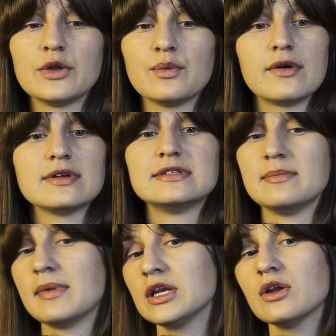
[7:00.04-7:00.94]
varies
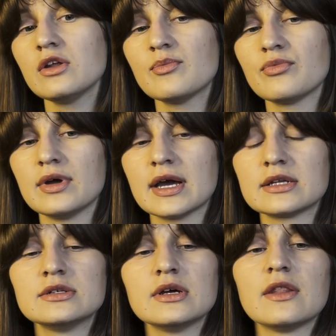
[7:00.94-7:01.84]
depending on your
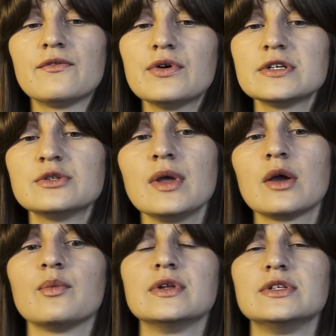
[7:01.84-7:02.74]
product. In the first
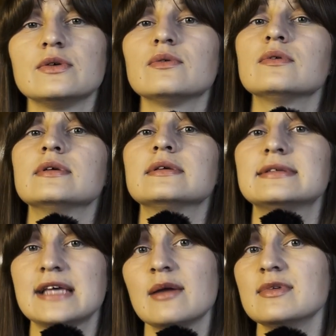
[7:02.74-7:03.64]
week, we do
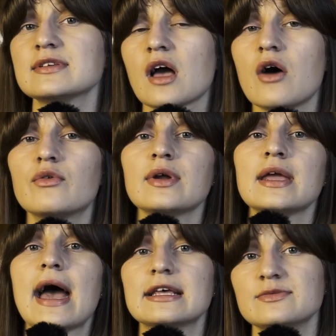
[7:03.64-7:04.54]
same
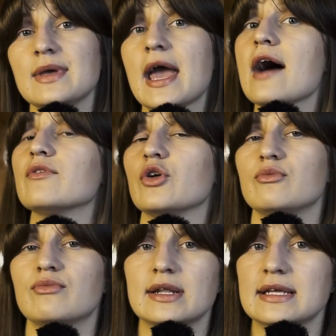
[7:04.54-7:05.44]
discovery as we have
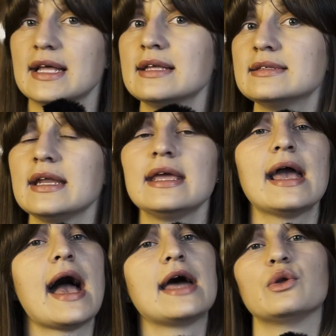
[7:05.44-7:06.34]
on brand
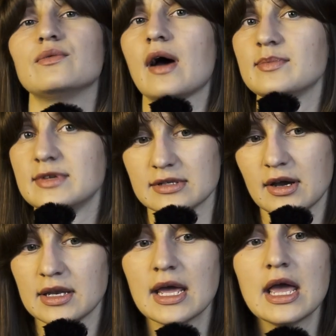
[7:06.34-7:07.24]
identity and on web
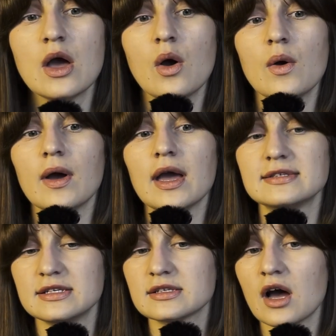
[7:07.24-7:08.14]
design.
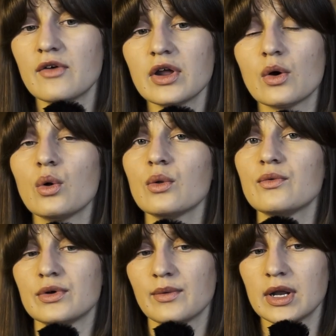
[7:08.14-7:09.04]
It's discovery call
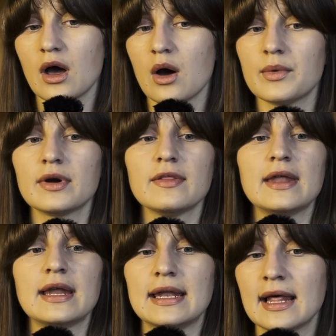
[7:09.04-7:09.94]
for 1 hour,
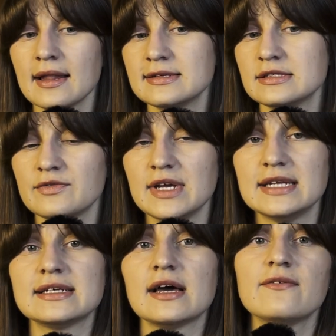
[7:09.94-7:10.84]
then analysis of
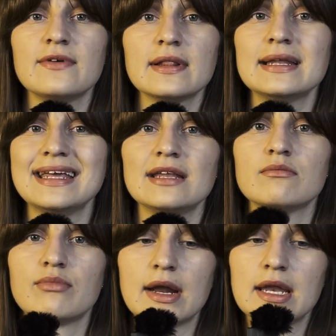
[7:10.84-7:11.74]
data, filling
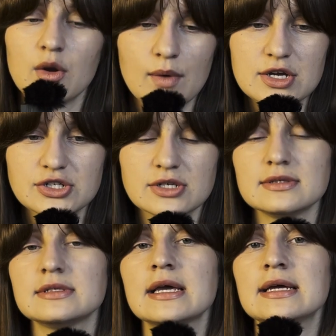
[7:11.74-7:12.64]
in branding
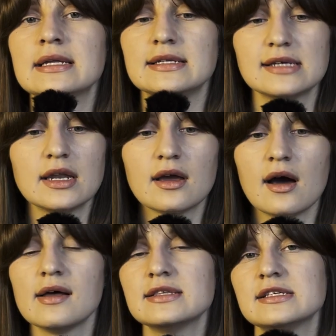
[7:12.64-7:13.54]
questions, design
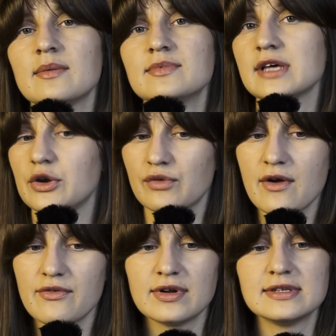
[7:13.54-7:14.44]
concepts and
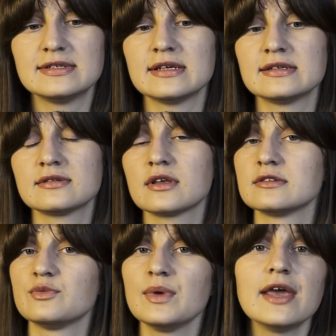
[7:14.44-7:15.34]
references,
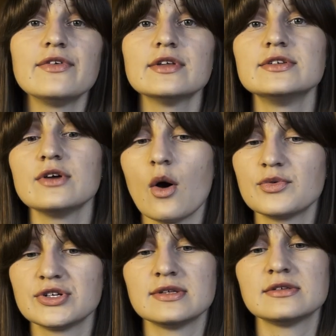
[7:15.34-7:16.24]
because we give you 2
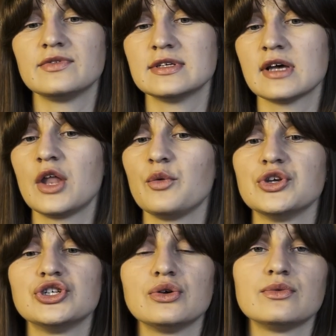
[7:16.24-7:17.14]
options of design
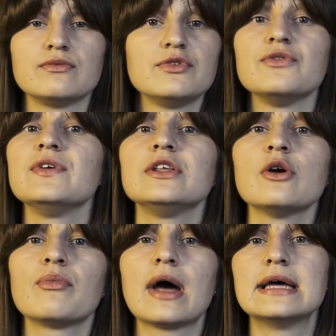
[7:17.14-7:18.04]
which would fit your
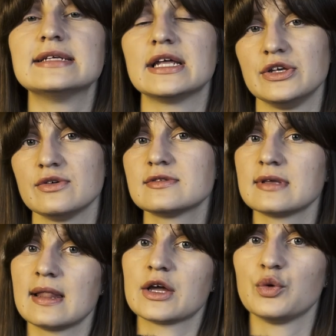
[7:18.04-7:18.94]
brand and you
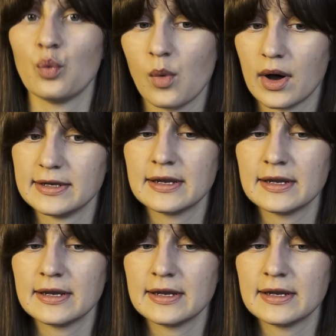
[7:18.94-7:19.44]
select one.